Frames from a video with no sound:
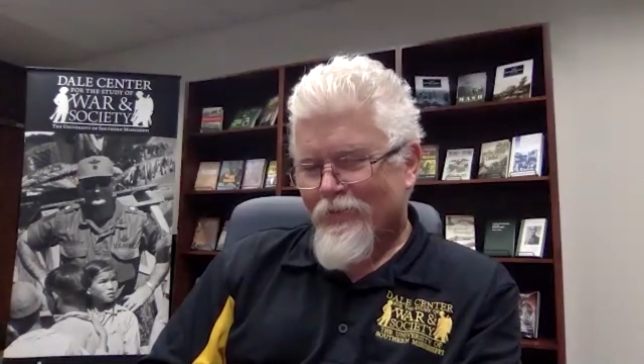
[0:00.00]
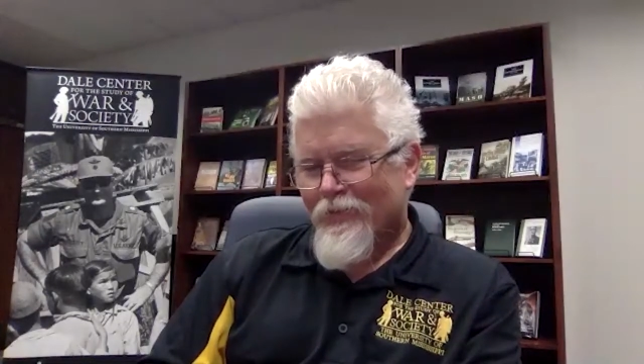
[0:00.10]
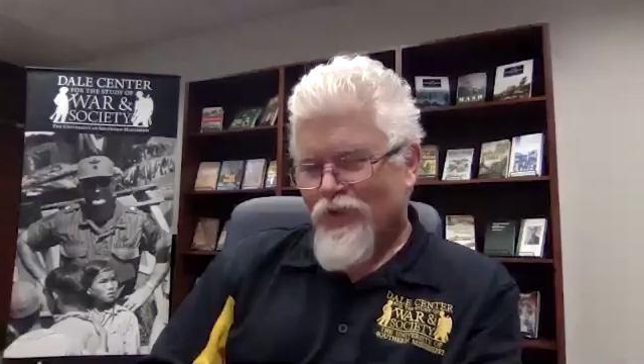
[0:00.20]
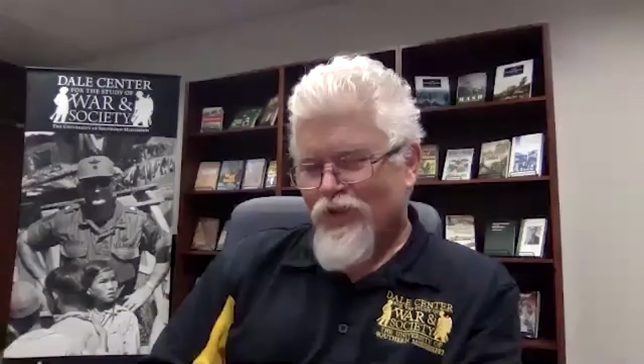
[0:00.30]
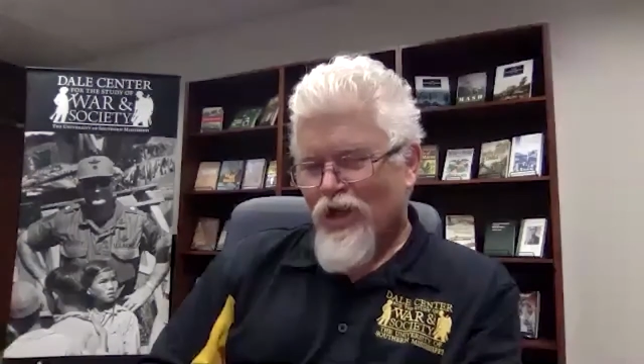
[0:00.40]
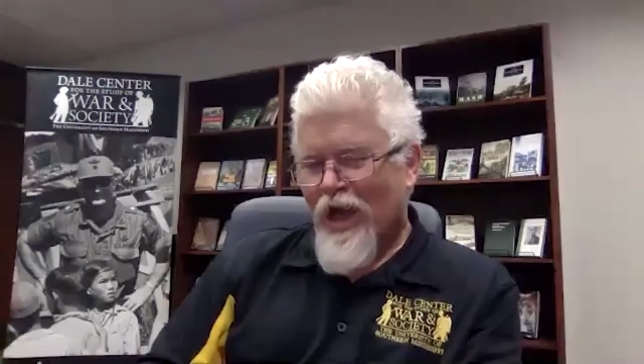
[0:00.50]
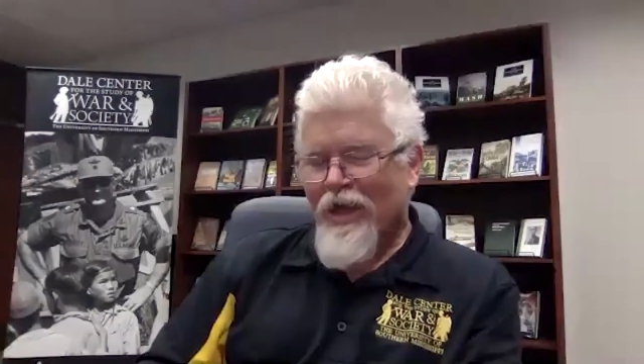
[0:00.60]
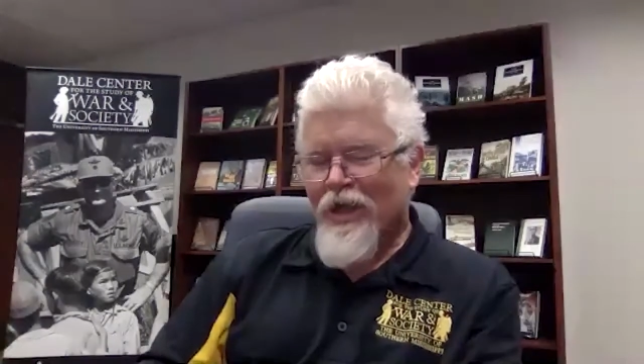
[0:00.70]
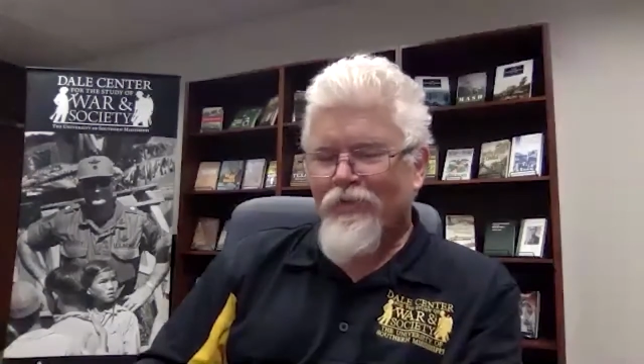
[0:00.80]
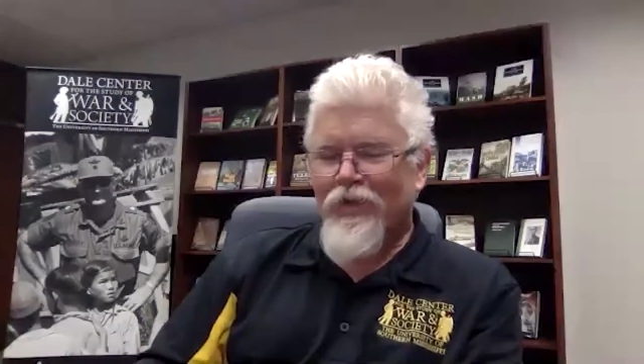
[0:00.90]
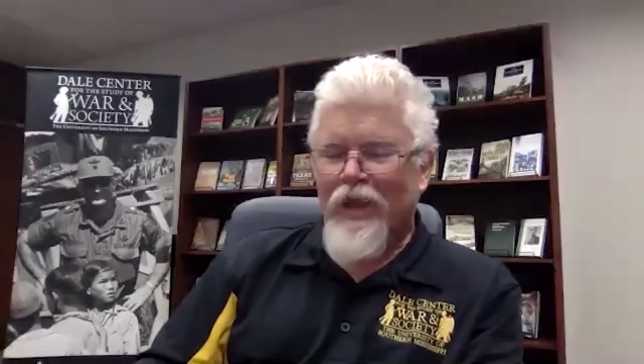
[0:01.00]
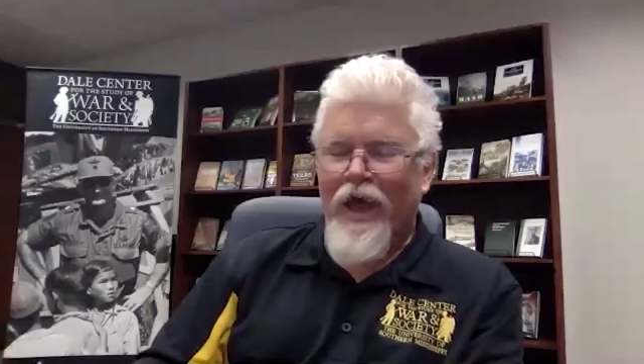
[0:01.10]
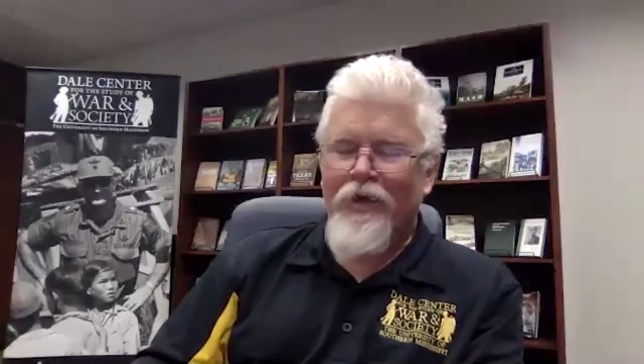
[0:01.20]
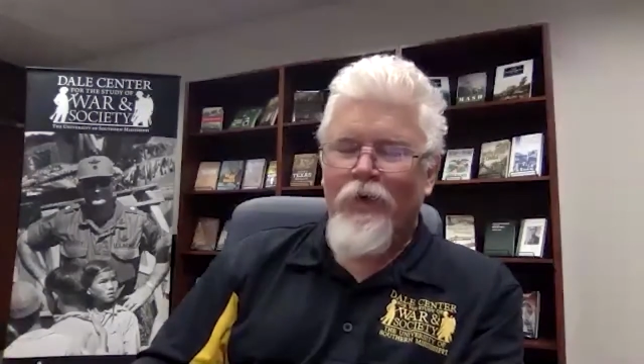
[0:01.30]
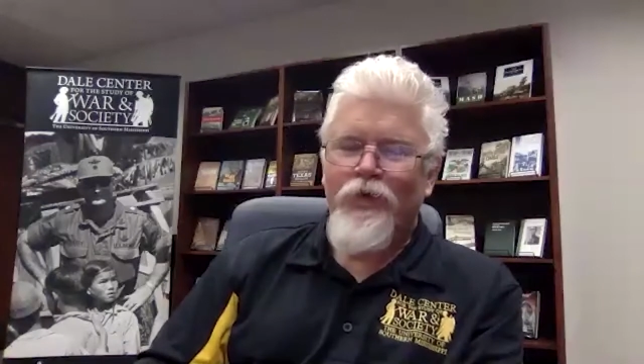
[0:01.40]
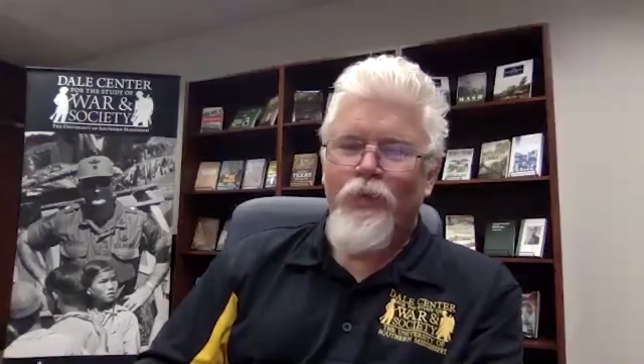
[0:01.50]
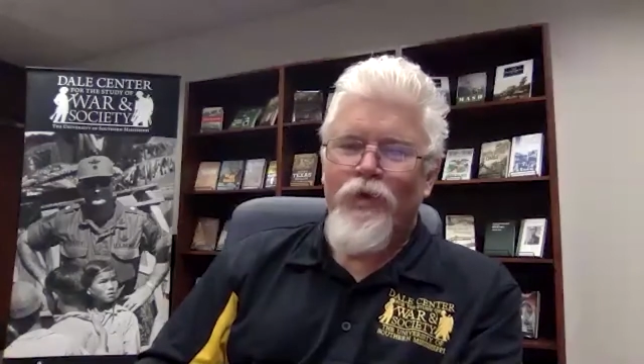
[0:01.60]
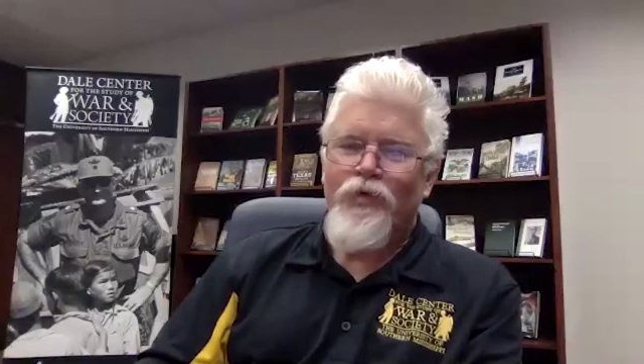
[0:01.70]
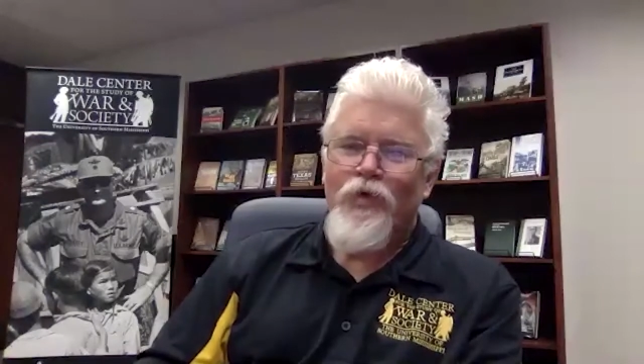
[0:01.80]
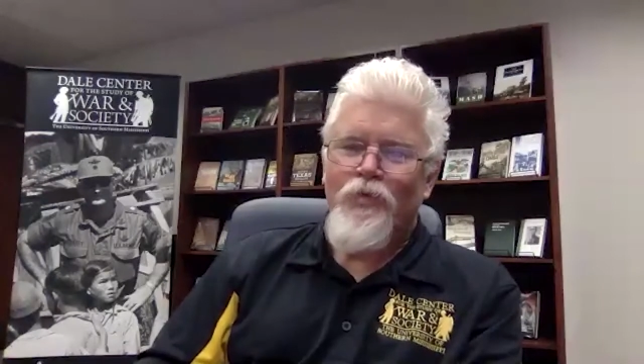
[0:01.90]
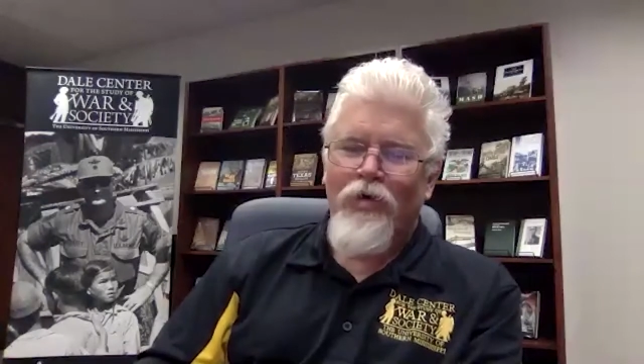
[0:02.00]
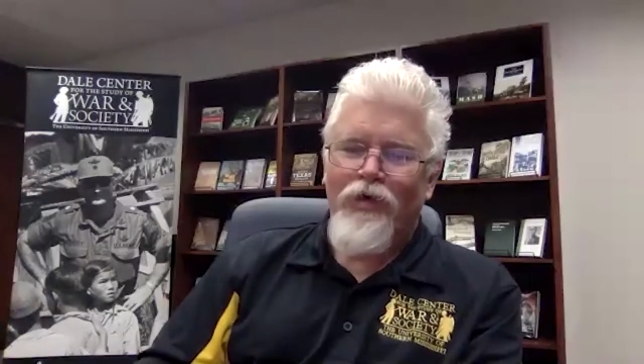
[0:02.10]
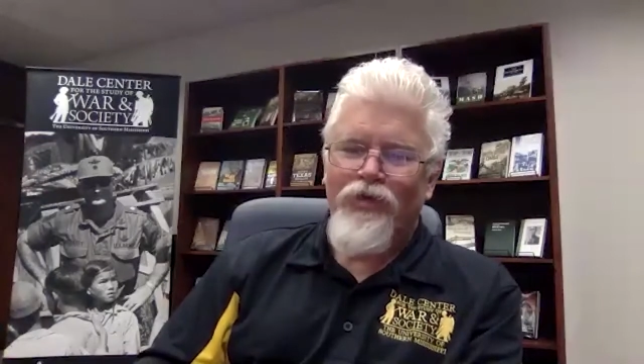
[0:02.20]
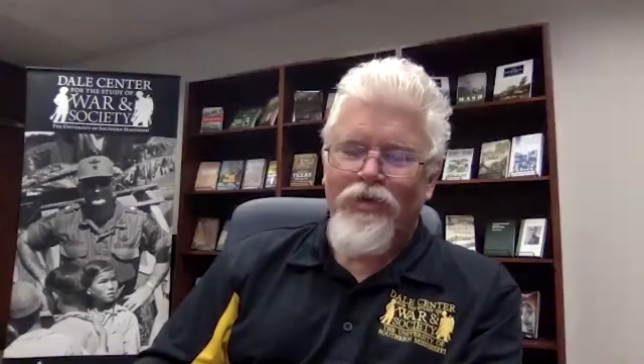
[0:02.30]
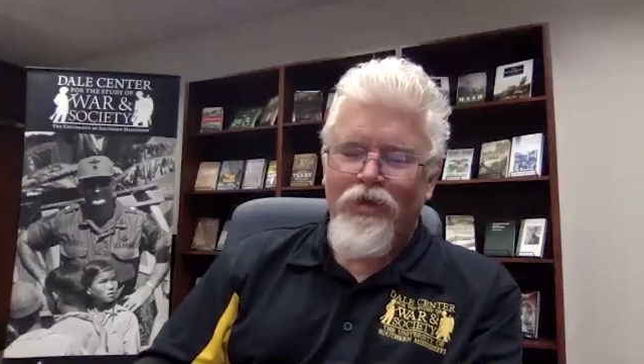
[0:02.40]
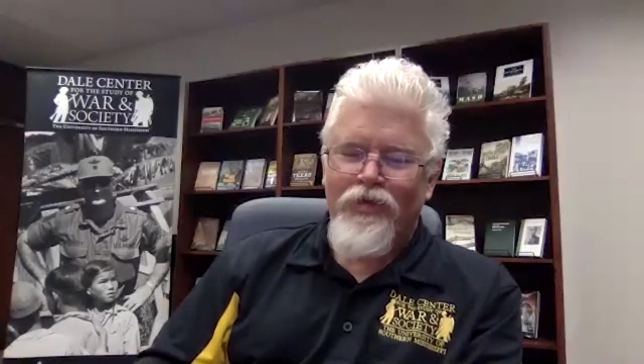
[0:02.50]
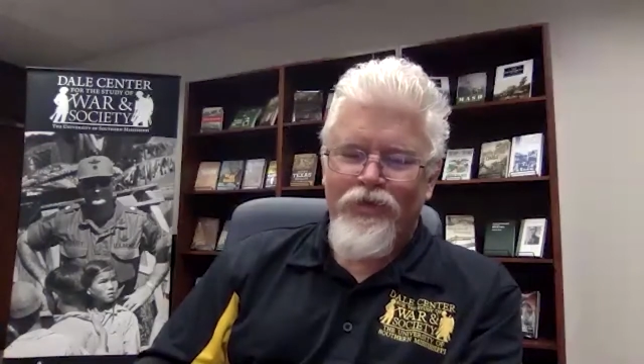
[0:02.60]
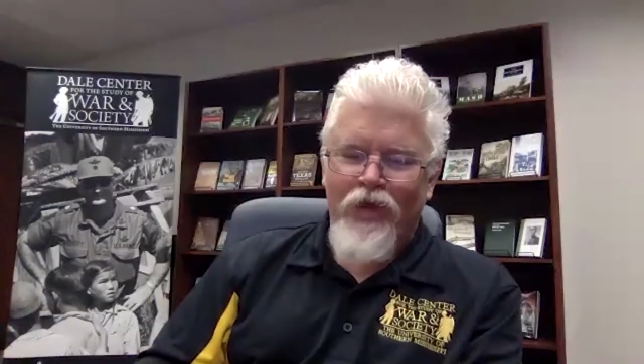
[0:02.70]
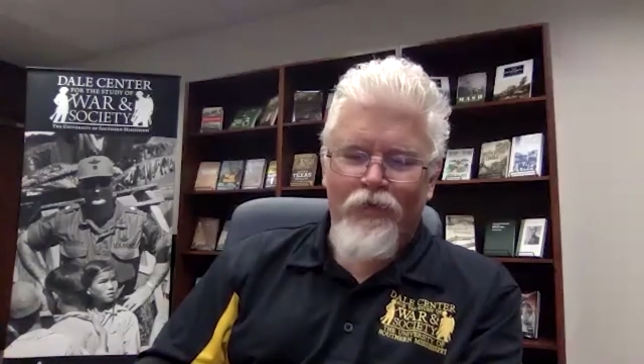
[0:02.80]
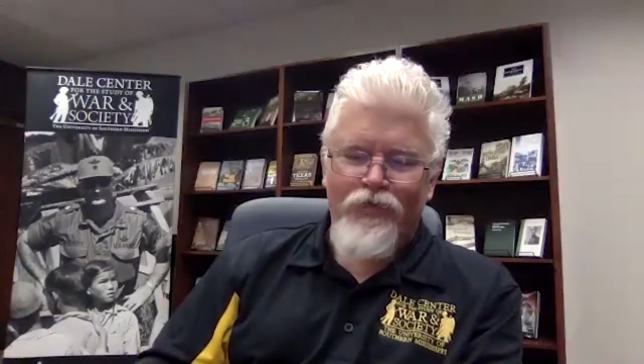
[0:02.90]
shining of a light on the research project itself.